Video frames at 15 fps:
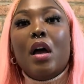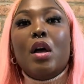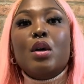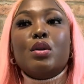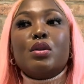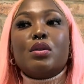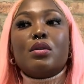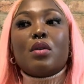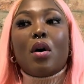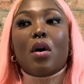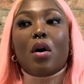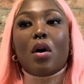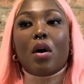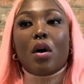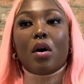
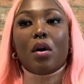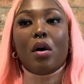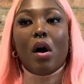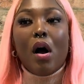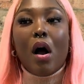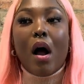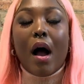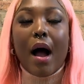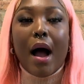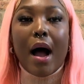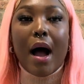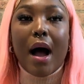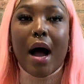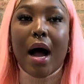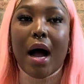So
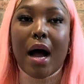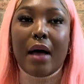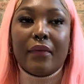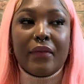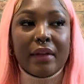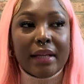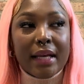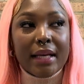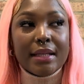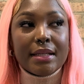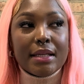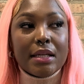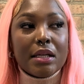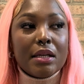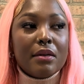the
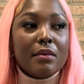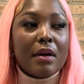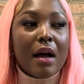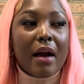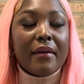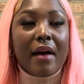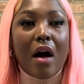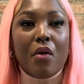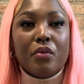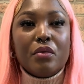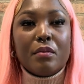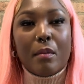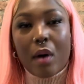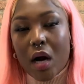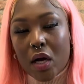lady around
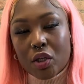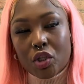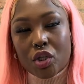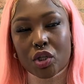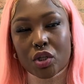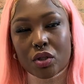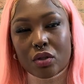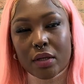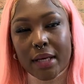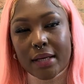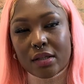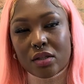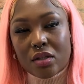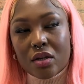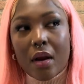
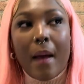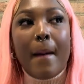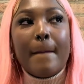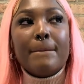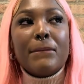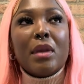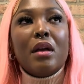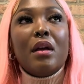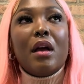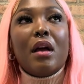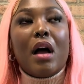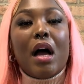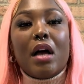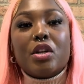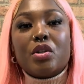March-ish,
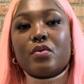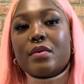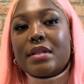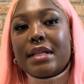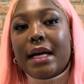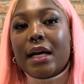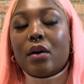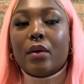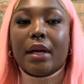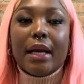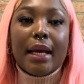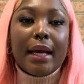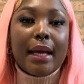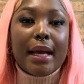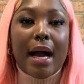she was like,
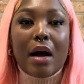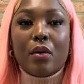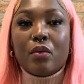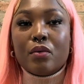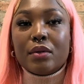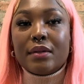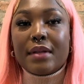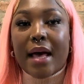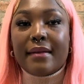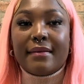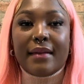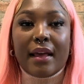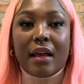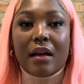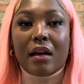okay,
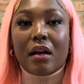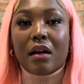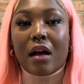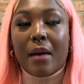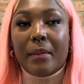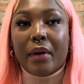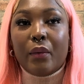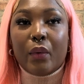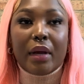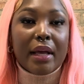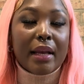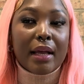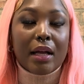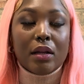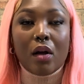we're
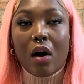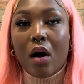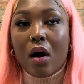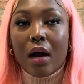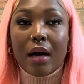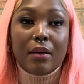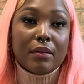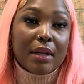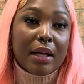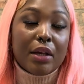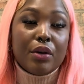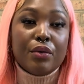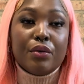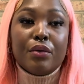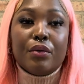getting along, I would like
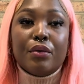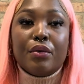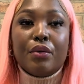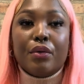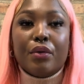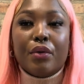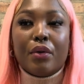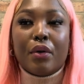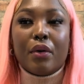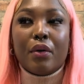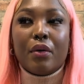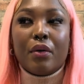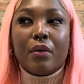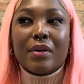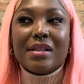you,
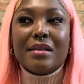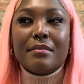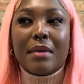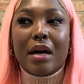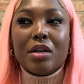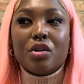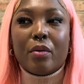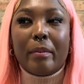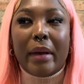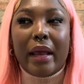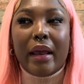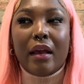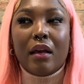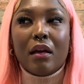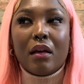was it March or
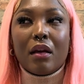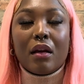May?